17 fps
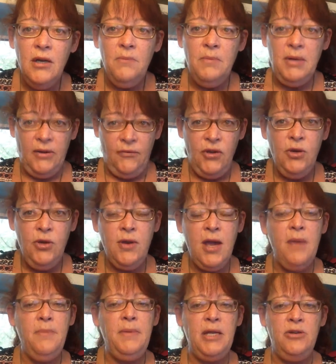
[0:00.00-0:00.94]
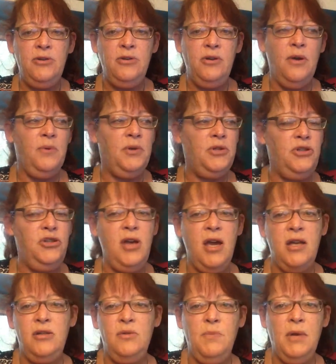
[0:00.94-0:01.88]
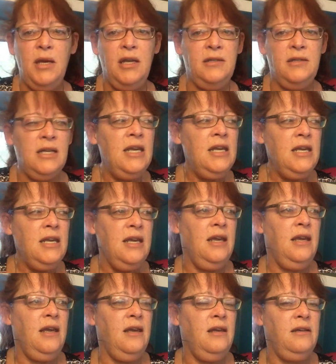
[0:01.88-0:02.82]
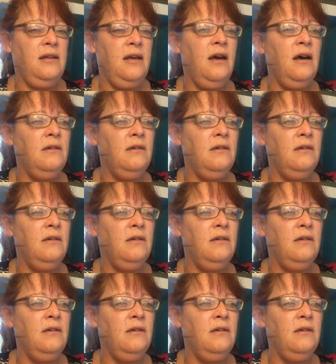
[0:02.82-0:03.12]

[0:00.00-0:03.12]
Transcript: But if you come into it with judgment and,